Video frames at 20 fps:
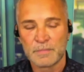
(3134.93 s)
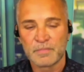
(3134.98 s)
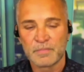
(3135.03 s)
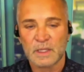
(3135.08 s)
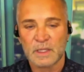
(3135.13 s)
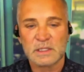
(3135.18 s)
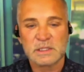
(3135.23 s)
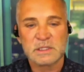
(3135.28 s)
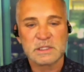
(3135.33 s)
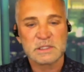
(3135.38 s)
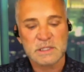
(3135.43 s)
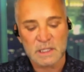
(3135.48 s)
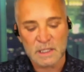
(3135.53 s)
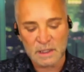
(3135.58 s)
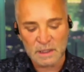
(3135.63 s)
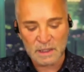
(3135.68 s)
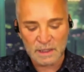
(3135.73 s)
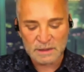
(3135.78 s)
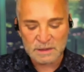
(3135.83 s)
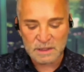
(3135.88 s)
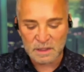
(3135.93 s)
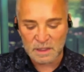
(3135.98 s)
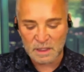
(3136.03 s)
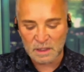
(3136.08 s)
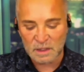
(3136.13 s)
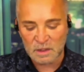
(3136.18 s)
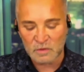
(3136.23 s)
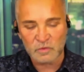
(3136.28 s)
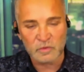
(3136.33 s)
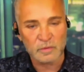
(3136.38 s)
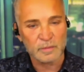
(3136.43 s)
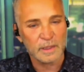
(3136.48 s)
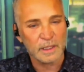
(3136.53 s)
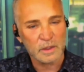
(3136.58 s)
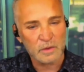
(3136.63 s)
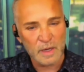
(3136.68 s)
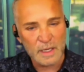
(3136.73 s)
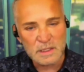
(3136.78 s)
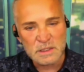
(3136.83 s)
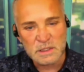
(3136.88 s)
And she said, I'd like to thank you for my
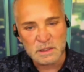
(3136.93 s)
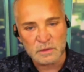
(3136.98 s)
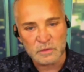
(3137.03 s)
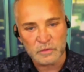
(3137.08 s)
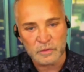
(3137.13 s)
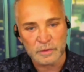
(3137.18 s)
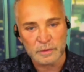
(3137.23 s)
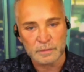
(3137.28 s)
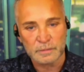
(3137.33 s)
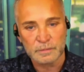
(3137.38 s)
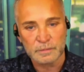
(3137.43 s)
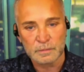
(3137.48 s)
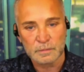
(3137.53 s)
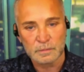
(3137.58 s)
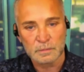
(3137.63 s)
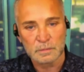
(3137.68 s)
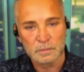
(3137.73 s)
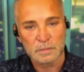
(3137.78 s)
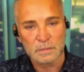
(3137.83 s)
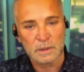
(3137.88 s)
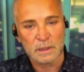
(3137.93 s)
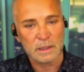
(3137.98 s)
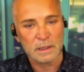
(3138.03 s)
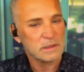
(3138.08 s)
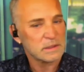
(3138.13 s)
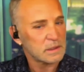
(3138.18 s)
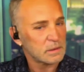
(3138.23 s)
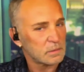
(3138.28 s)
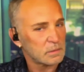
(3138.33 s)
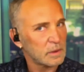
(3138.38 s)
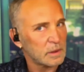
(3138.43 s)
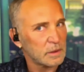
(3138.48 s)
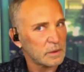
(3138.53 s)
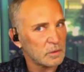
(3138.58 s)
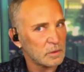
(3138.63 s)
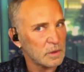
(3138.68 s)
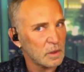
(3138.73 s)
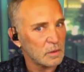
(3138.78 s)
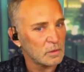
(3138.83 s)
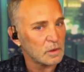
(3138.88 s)
grandchildren. And I said, well, you
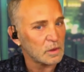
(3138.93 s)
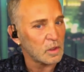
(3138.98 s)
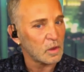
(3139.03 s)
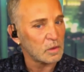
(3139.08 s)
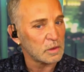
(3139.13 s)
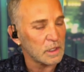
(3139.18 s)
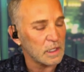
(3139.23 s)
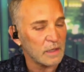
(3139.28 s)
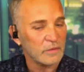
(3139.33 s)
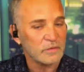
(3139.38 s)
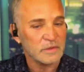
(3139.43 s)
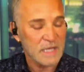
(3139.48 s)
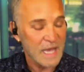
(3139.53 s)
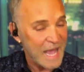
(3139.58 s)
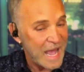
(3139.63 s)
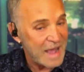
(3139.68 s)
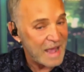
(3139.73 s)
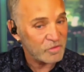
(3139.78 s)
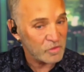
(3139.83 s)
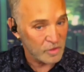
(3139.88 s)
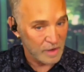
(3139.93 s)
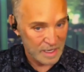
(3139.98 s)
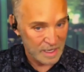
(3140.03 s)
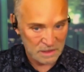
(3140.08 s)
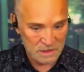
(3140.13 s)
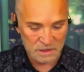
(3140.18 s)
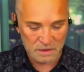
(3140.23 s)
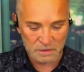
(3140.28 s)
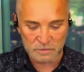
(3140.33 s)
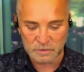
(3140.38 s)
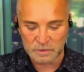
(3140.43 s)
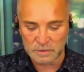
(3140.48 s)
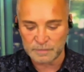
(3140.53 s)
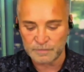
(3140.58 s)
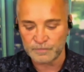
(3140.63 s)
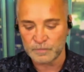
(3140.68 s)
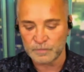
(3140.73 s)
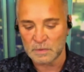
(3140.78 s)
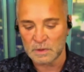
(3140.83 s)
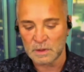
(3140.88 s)
don't look old enough to have grandchildren.
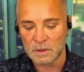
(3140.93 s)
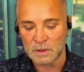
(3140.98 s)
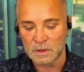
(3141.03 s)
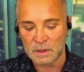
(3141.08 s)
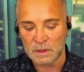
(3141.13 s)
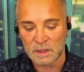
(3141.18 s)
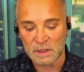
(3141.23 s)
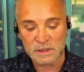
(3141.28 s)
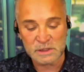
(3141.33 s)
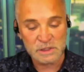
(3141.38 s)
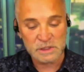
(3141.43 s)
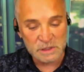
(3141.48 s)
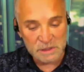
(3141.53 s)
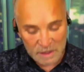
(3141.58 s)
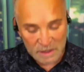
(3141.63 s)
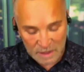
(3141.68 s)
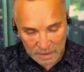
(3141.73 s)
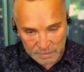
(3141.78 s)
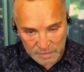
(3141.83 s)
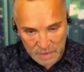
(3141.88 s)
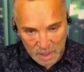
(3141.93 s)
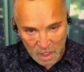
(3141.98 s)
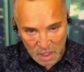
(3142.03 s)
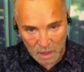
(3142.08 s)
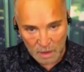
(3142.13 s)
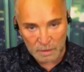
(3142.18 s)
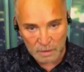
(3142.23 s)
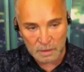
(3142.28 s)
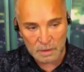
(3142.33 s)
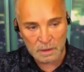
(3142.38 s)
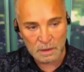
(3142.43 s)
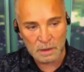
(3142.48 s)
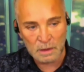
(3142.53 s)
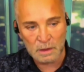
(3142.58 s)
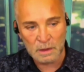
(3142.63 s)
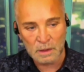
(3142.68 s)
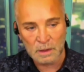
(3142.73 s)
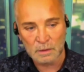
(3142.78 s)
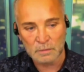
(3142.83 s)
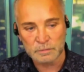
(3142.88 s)
And she said, I'm not.
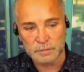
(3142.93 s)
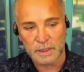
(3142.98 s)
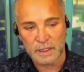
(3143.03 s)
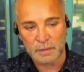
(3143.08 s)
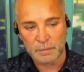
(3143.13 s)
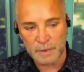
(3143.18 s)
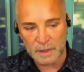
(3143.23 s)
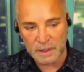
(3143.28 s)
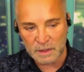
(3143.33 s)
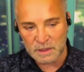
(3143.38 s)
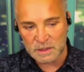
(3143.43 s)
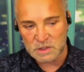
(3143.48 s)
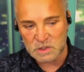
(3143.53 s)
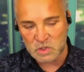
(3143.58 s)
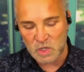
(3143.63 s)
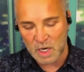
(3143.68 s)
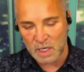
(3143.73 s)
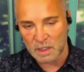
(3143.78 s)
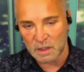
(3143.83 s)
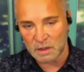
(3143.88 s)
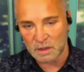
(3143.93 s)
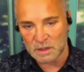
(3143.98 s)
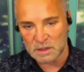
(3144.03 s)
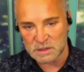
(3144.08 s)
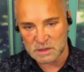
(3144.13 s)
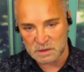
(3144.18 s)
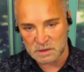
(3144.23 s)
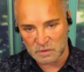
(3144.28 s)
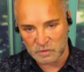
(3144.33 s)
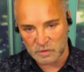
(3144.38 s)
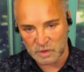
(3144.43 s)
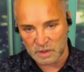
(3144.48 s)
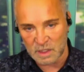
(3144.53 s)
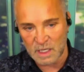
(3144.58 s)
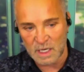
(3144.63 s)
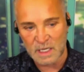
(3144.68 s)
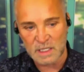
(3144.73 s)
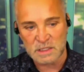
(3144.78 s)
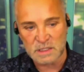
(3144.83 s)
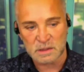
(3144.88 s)
But I've been in this training this 3
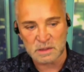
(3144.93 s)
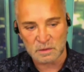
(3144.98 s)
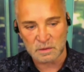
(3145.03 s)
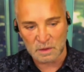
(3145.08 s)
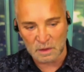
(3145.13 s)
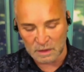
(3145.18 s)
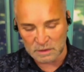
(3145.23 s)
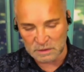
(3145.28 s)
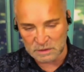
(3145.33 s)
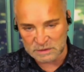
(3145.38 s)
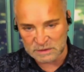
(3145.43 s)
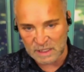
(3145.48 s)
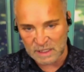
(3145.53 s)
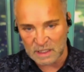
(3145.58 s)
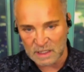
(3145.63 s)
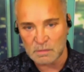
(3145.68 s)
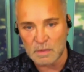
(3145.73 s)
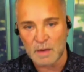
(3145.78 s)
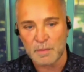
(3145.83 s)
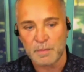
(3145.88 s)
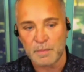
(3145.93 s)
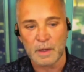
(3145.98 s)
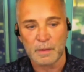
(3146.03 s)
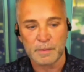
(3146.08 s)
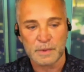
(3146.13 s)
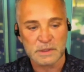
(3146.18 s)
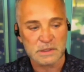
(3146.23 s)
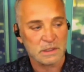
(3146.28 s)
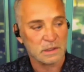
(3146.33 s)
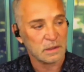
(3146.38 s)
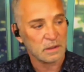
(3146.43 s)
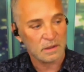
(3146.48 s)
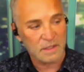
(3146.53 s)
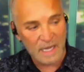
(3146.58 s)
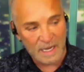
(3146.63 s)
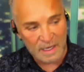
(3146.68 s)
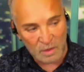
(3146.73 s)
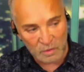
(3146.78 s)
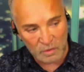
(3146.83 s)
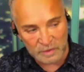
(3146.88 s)
days and understanding my purpose. And
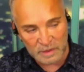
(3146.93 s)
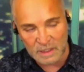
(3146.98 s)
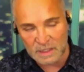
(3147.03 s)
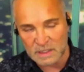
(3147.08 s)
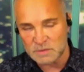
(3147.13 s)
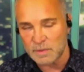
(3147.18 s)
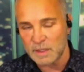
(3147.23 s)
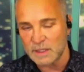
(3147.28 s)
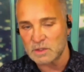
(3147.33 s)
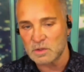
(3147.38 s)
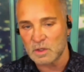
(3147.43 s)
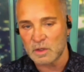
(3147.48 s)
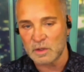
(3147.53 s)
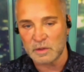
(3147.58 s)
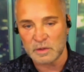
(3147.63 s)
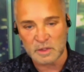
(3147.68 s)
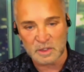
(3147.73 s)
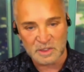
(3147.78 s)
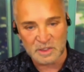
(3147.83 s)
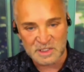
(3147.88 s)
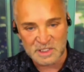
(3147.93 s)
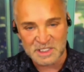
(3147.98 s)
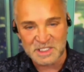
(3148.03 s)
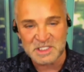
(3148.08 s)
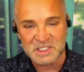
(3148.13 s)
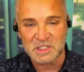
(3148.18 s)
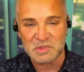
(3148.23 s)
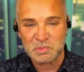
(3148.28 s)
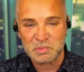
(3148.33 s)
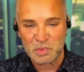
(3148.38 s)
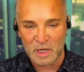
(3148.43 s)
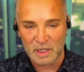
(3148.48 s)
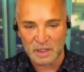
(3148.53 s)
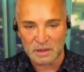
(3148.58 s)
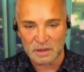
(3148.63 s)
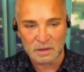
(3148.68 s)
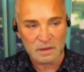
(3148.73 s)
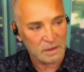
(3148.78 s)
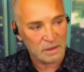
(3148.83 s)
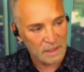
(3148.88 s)
that over there is my daughter. You can see she's
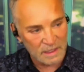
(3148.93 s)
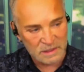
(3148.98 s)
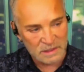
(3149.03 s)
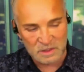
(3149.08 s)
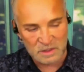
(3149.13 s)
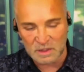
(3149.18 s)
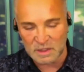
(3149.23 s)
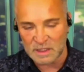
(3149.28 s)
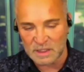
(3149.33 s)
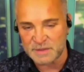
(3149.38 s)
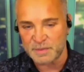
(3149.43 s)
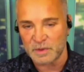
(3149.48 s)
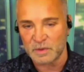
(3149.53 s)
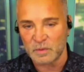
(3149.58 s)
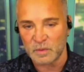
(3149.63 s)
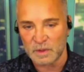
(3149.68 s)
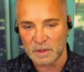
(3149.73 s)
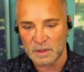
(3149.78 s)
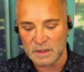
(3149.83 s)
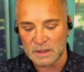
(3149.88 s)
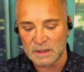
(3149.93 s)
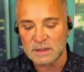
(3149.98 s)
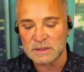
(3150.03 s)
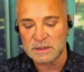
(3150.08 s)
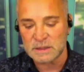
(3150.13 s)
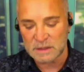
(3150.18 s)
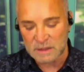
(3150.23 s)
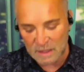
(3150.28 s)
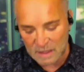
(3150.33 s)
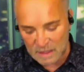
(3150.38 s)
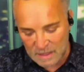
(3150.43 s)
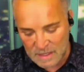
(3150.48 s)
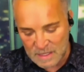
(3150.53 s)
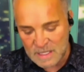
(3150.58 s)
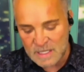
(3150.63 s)
pregnant, and that's her husband with her. And I said, yeah.